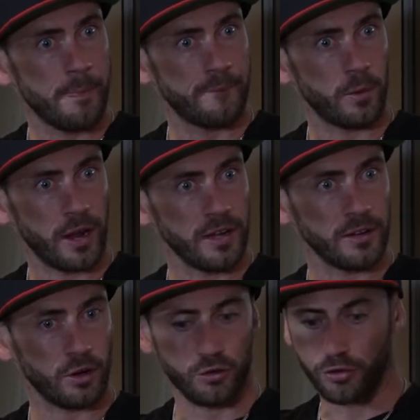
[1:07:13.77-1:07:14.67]
Right?
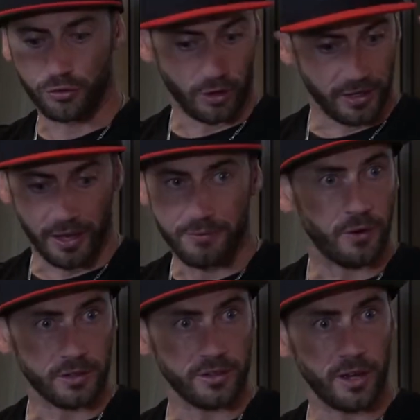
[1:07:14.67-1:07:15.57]
Are you just trying to get
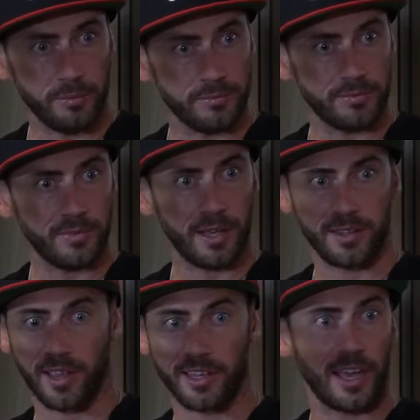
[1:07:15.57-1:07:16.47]
fucked up and
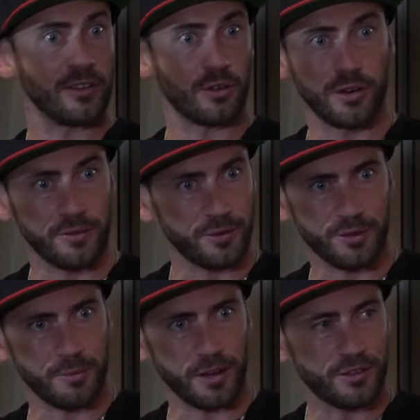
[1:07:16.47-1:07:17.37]
like enter a different
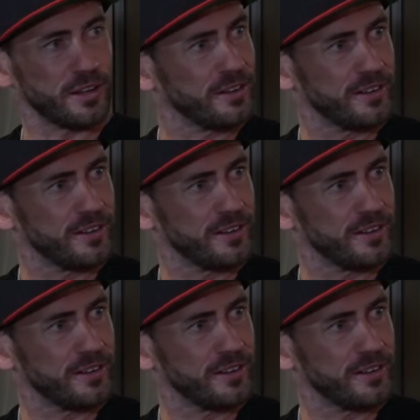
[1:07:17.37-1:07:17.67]
dimension?